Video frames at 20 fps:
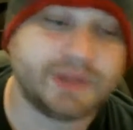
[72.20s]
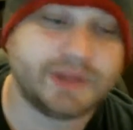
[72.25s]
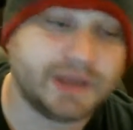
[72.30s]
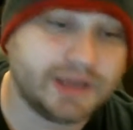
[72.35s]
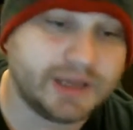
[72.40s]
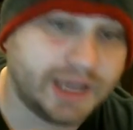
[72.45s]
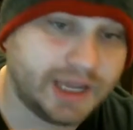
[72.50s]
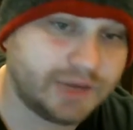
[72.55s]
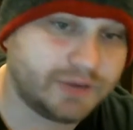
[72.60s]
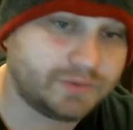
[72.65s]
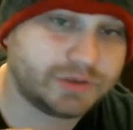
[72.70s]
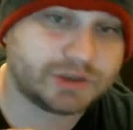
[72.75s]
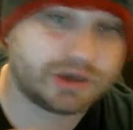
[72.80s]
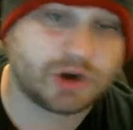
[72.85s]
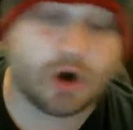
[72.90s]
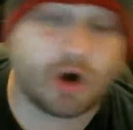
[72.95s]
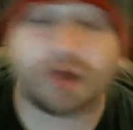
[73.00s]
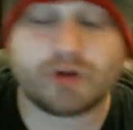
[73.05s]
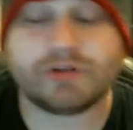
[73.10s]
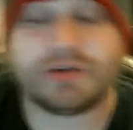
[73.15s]
a
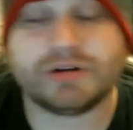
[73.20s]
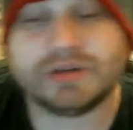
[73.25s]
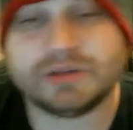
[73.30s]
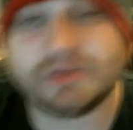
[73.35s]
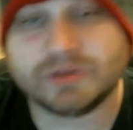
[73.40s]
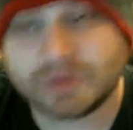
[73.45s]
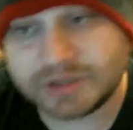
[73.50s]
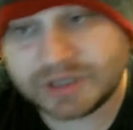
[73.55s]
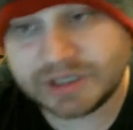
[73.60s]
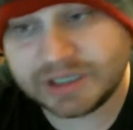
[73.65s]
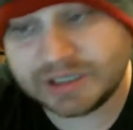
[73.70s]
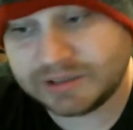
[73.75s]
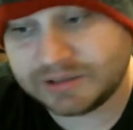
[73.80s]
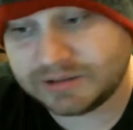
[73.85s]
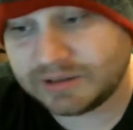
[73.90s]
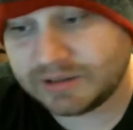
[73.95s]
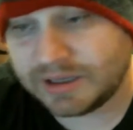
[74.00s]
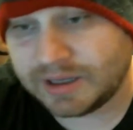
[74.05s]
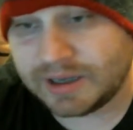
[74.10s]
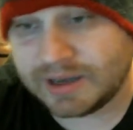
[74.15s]
retarded
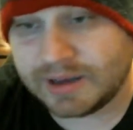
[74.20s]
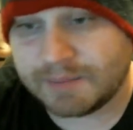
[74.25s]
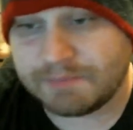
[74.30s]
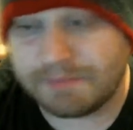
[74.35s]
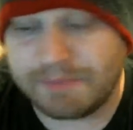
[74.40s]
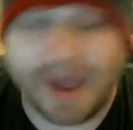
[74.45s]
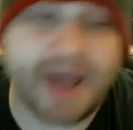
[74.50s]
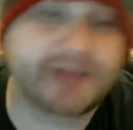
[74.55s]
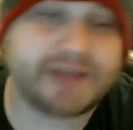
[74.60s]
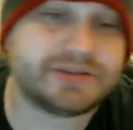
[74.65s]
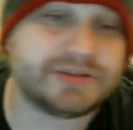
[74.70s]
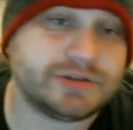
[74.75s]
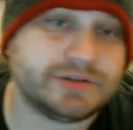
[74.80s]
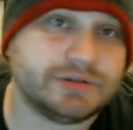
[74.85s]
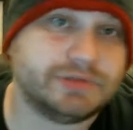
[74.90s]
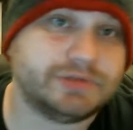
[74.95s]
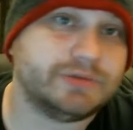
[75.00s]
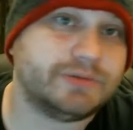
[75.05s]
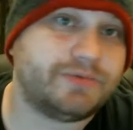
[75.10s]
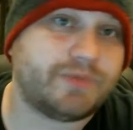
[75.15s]
looking bat
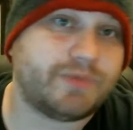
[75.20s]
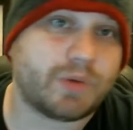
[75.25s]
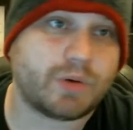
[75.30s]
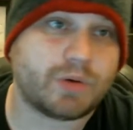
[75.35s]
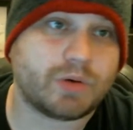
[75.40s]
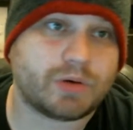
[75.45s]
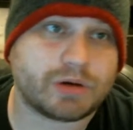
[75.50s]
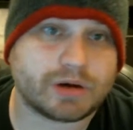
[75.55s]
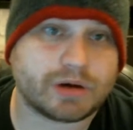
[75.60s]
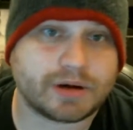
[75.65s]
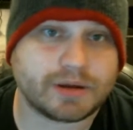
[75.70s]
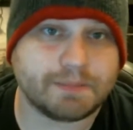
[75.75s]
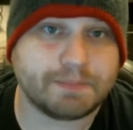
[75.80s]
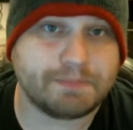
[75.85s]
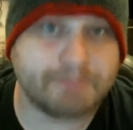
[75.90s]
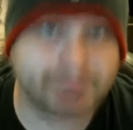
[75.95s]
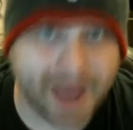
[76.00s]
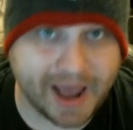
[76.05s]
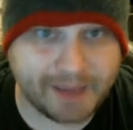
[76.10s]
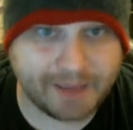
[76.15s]
suit for
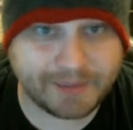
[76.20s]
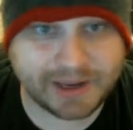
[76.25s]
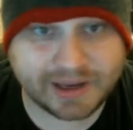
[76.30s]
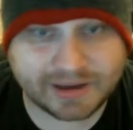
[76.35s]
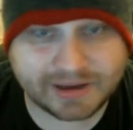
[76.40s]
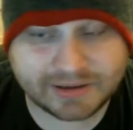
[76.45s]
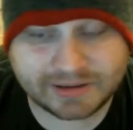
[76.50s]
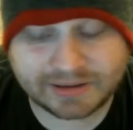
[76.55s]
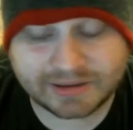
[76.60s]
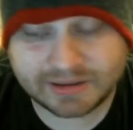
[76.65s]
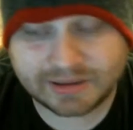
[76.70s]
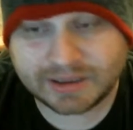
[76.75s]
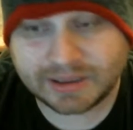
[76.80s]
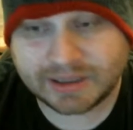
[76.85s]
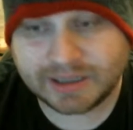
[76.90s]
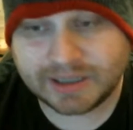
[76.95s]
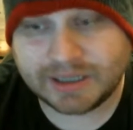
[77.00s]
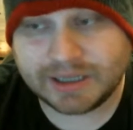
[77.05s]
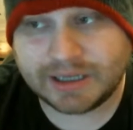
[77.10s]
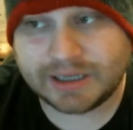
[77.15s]
Batman,
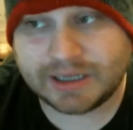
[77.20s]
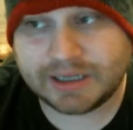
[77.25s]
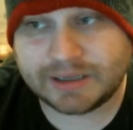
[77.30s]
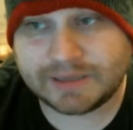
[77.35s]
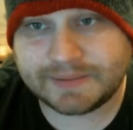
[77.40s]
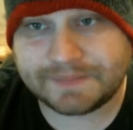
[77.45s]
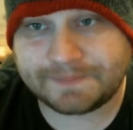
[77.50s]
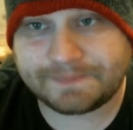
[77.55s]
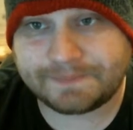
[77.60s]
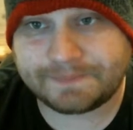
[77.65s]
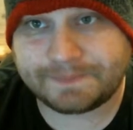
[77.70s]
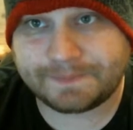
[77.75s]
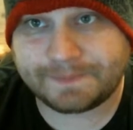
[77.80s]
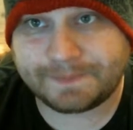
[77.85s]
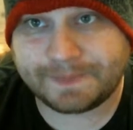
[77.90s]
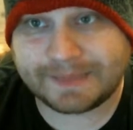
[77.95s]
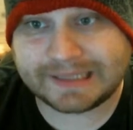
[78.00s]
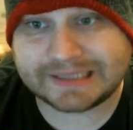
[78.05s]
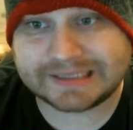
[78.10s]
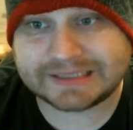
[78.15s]

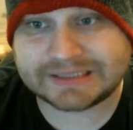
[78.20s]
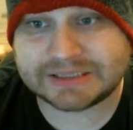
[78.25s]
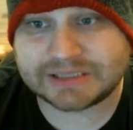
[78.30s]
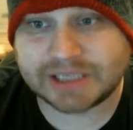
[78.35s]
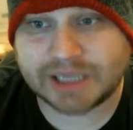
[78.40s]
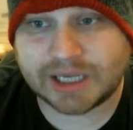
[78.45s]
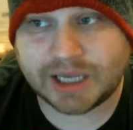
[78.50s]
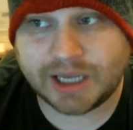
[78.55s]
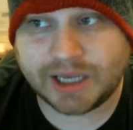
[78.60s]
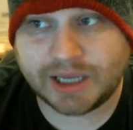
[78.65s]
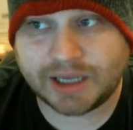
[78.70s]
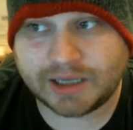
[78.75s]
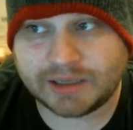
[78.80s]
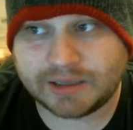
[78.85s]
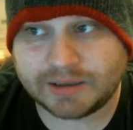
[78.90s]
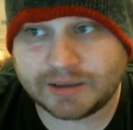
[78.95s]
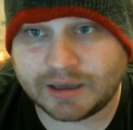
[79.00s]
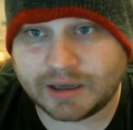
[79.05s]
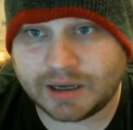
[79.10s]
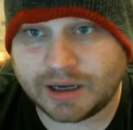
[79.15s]
let's
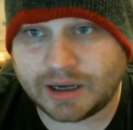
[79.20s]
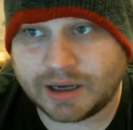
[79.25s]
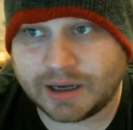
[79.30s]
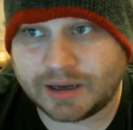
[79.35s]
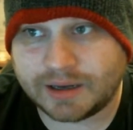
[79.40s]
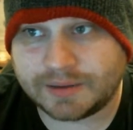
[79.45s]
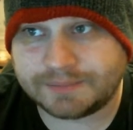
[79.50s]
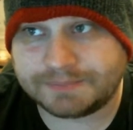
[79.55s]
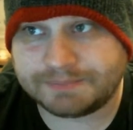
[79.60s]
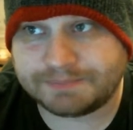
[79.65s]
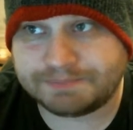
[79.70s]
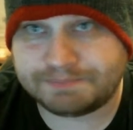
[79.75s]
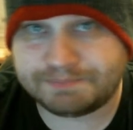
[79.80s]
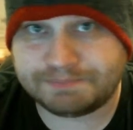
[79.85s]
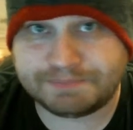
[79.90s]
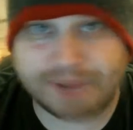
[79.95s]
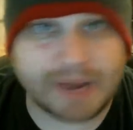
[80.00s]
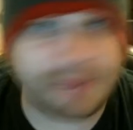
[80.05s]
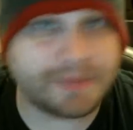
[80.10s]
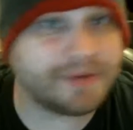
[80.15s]
say
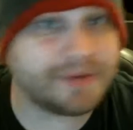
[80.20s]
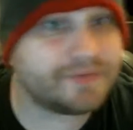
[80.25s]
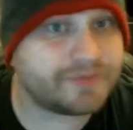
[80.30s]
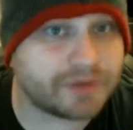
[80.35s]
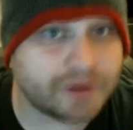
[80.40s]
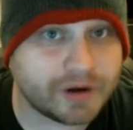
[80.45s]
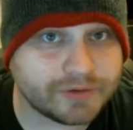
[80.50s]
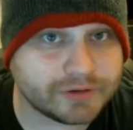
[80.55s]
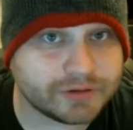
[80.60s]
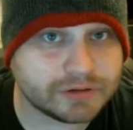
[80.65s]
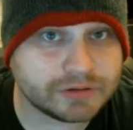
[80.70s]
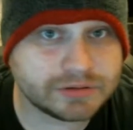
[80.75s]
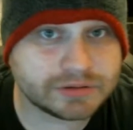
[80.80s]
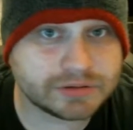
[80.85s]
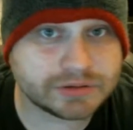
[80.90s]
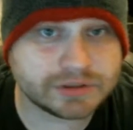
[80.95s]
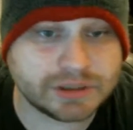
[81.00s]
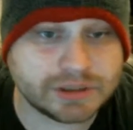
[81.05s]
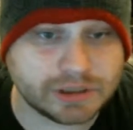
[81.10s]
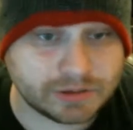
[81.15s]
Batman Forever,
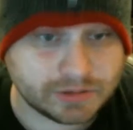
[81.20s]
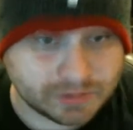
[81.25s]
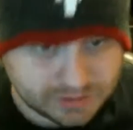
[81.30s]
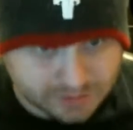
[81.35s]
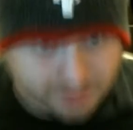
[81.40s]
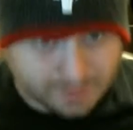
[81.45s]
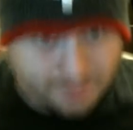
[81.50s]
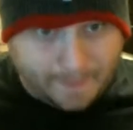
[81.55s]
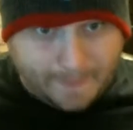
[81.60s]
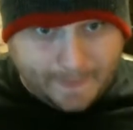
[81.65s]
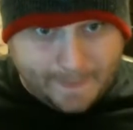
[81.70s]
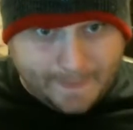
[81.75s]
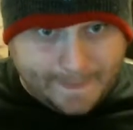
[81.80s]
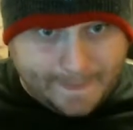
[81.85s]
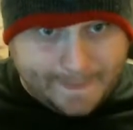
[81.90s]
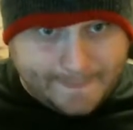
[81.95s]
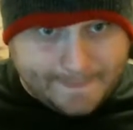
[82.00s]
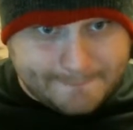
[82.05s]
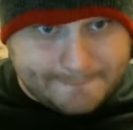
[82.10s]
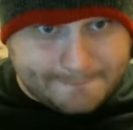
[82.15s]
you know, with the
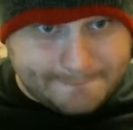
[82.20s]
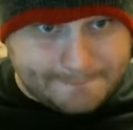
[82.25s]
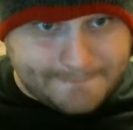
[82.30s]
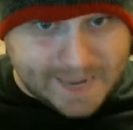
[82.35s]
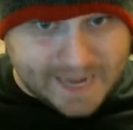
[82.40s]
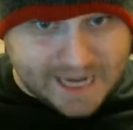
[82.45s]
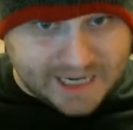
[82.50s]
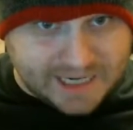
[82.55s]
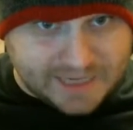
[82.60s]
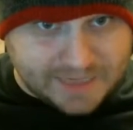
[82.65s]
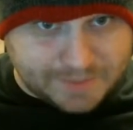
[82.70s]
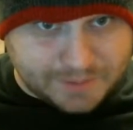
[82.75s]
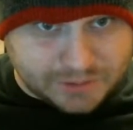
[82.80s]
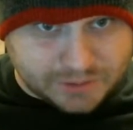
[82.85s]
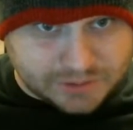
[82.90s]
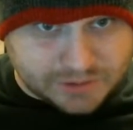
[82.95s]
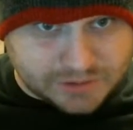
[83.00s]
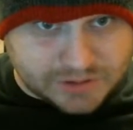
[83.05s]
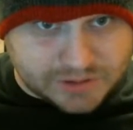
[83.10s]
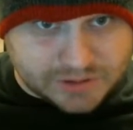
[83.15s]
bat
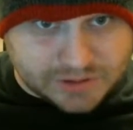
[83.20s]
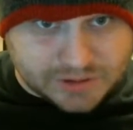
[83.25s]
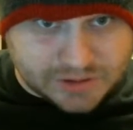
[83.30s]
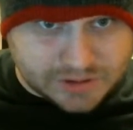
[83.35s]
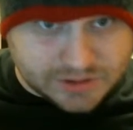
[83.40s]
nipples.